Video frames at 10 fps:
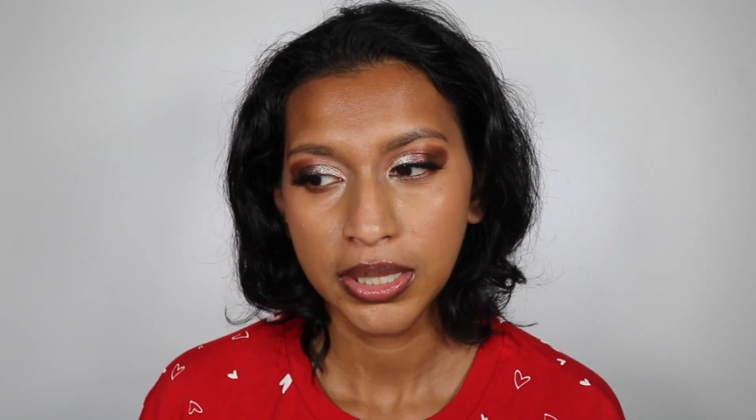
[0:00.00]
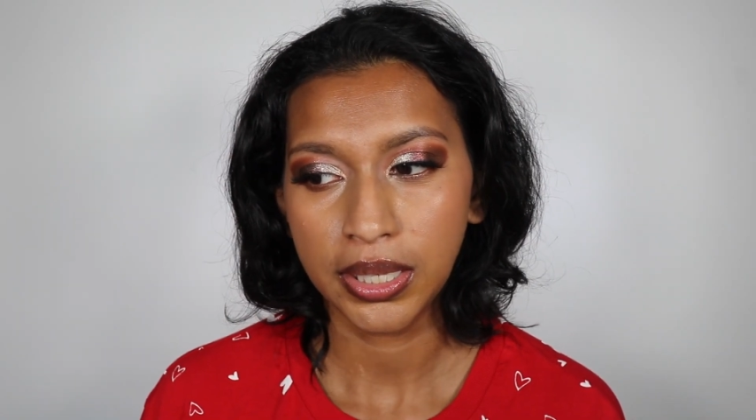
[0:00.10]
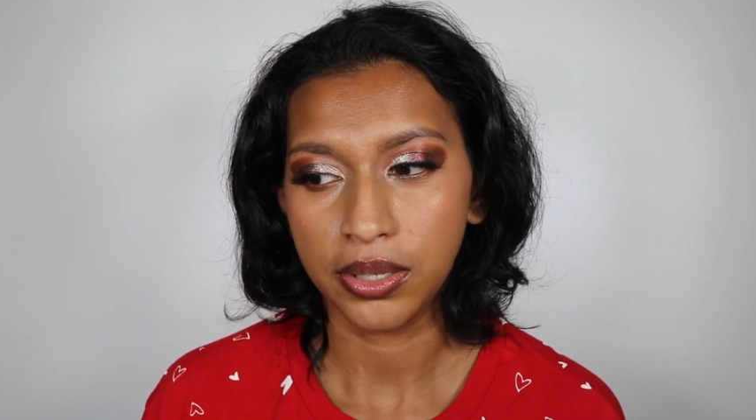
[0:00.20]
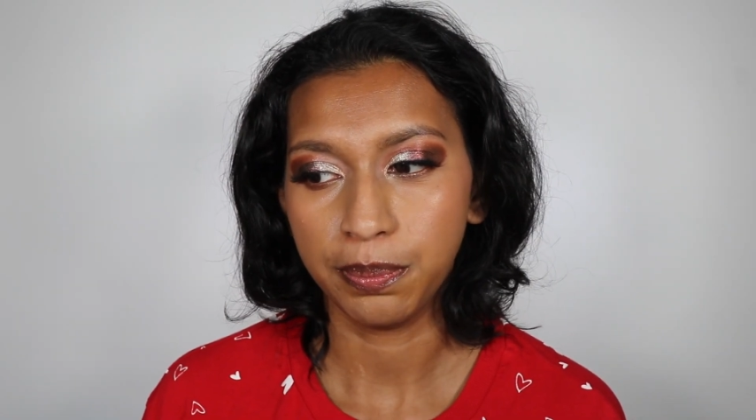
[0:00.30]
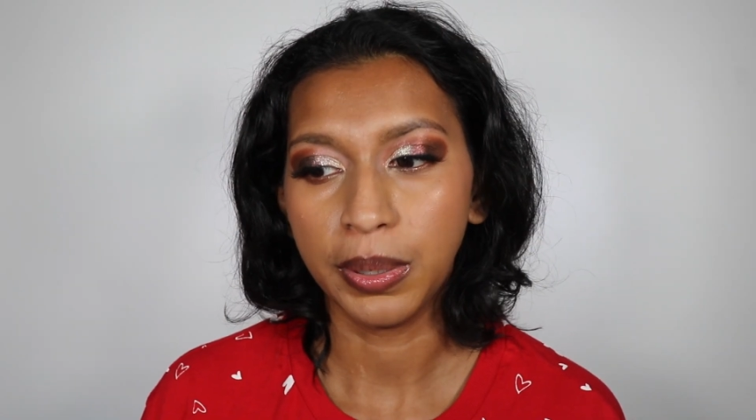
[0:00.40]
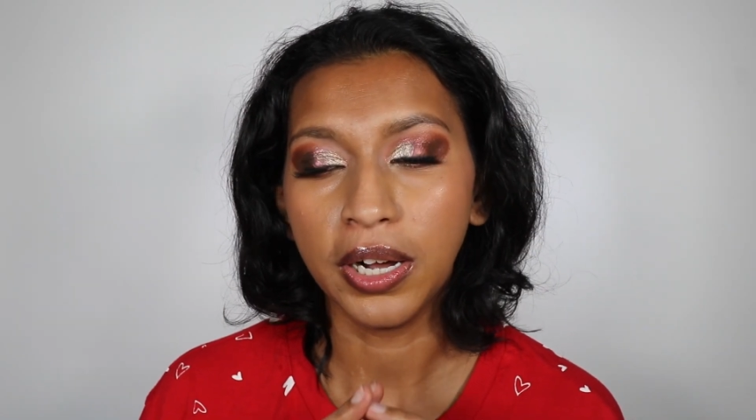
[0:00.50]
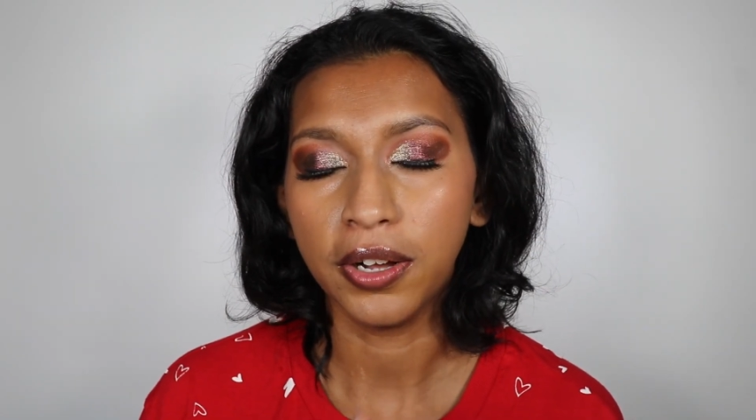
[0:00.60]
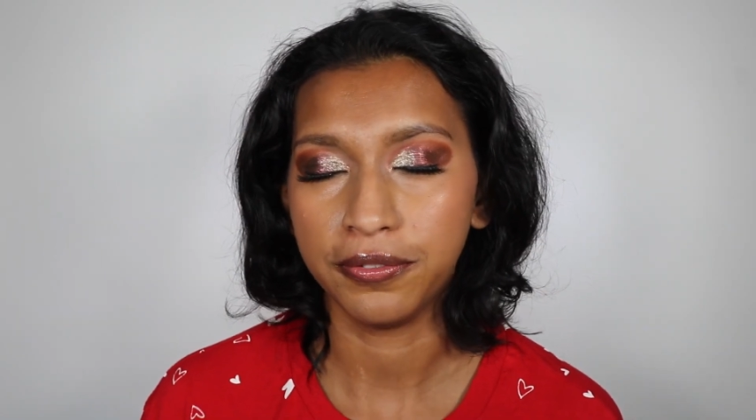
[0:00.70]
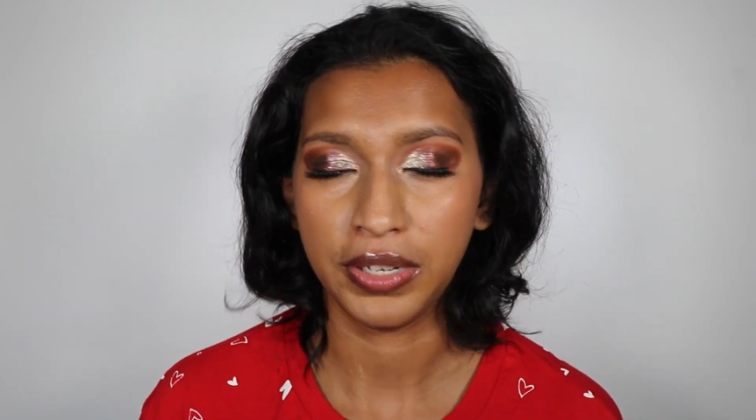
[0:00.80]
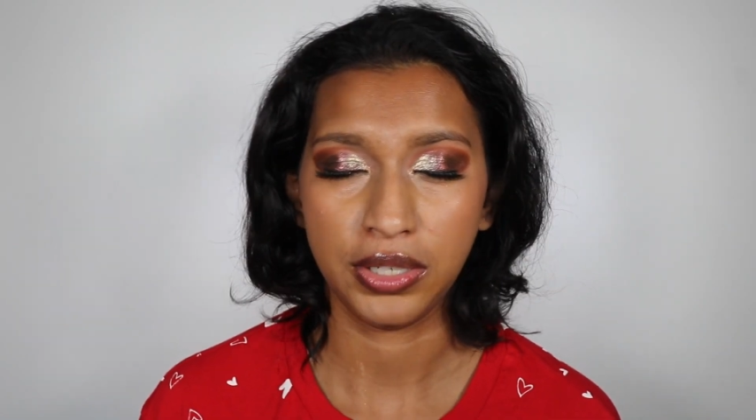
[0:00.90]
They are
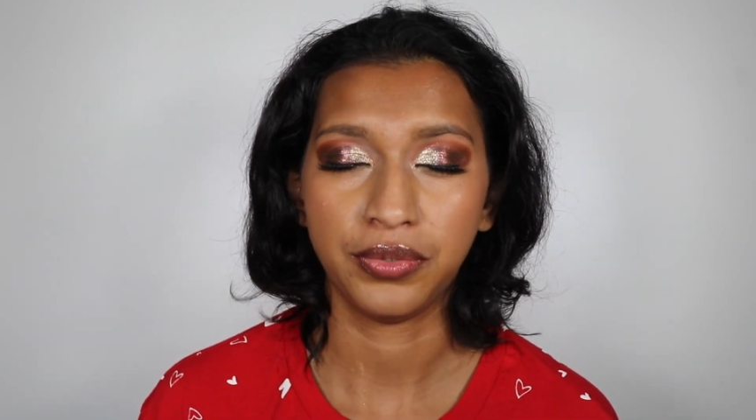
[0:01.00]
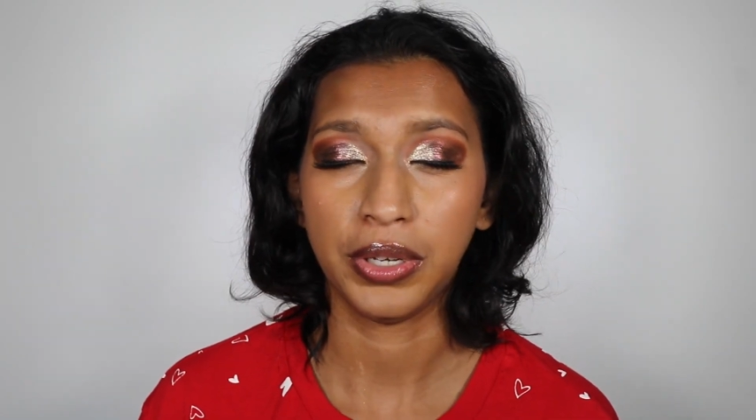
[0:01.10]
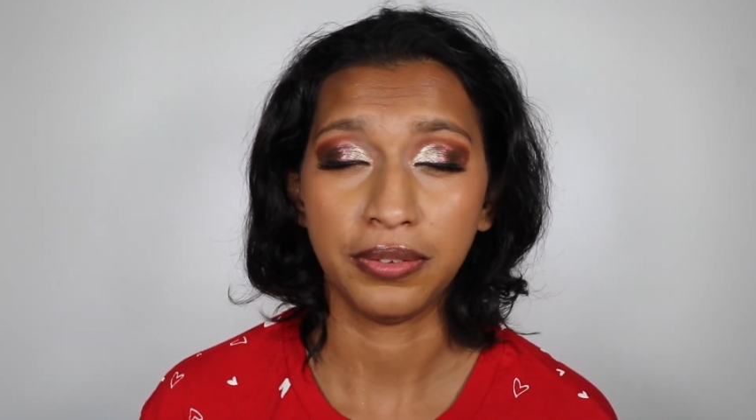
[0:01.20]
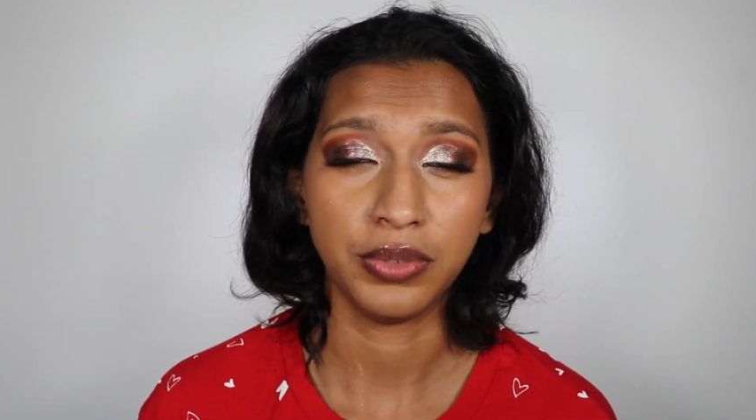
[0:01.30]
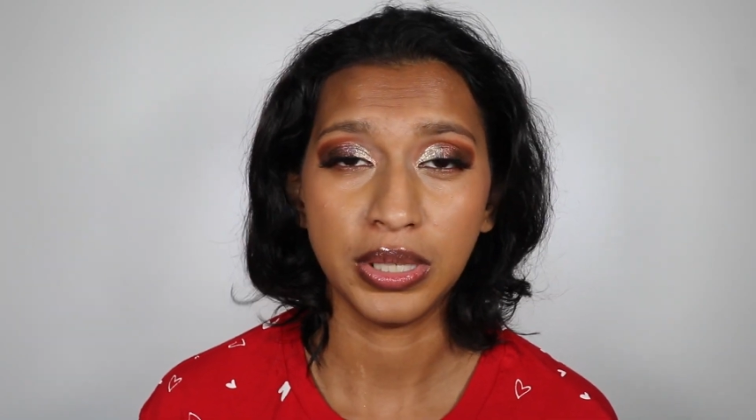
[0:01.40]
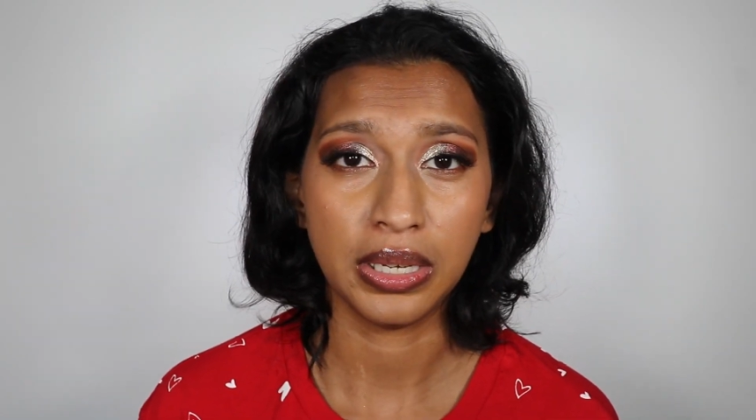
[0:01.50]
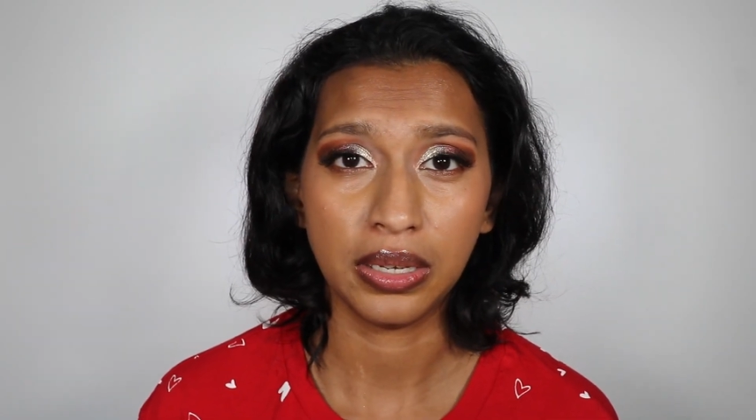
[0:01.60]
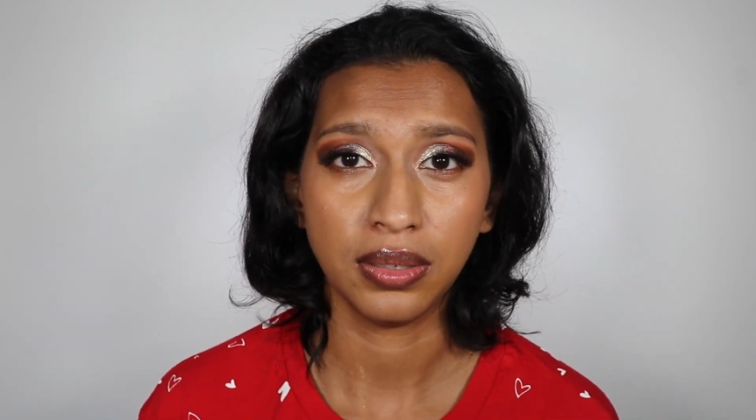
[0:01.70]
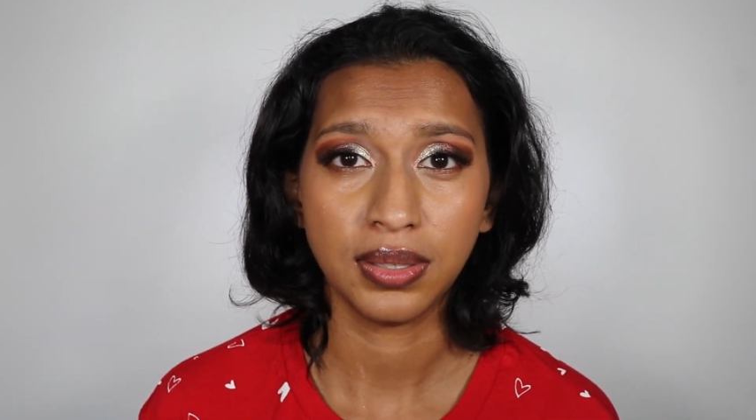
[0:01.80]
perfect for every day.